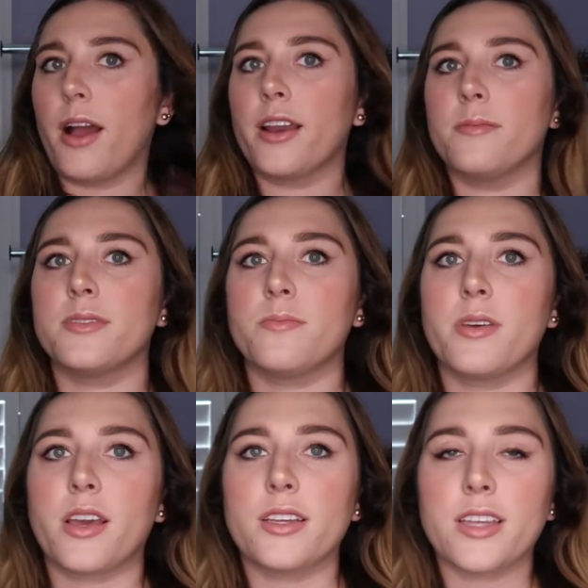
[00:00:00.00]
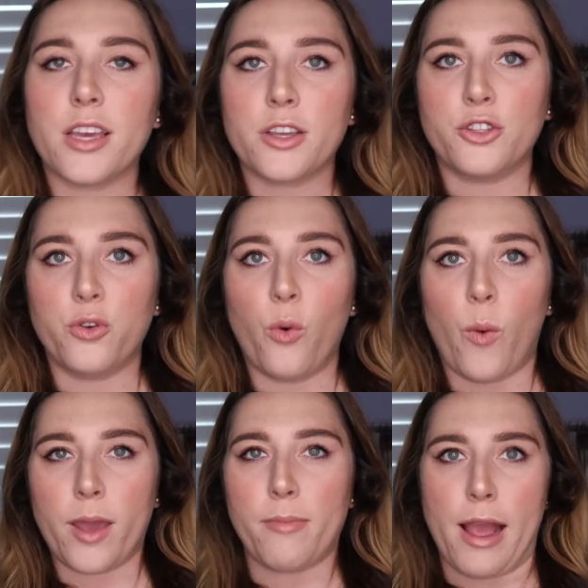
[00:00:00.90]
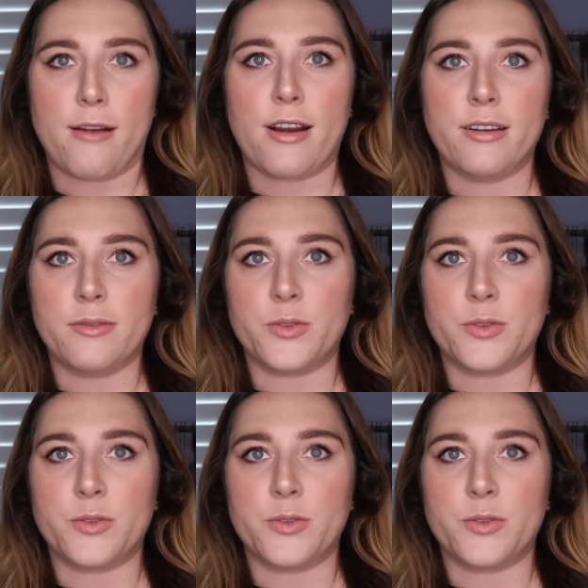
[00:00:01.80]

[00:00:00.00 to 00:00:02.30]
items, and because I do a white background,